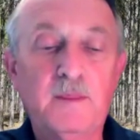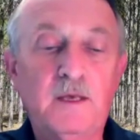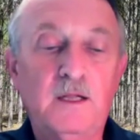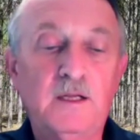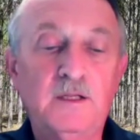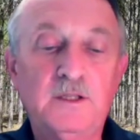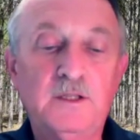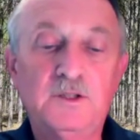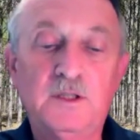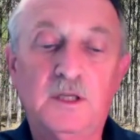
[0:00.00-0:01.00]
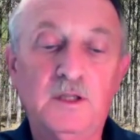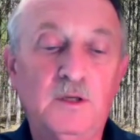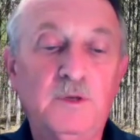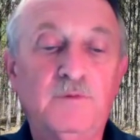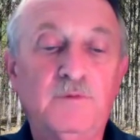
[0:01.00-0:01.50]
and just a little
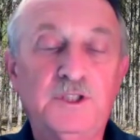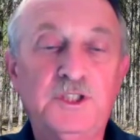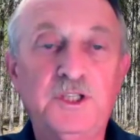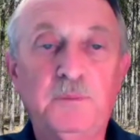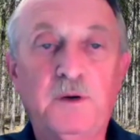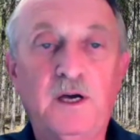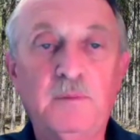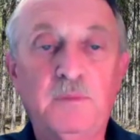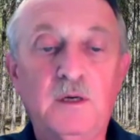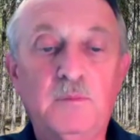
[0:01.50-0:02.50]
bit of Virginia pine.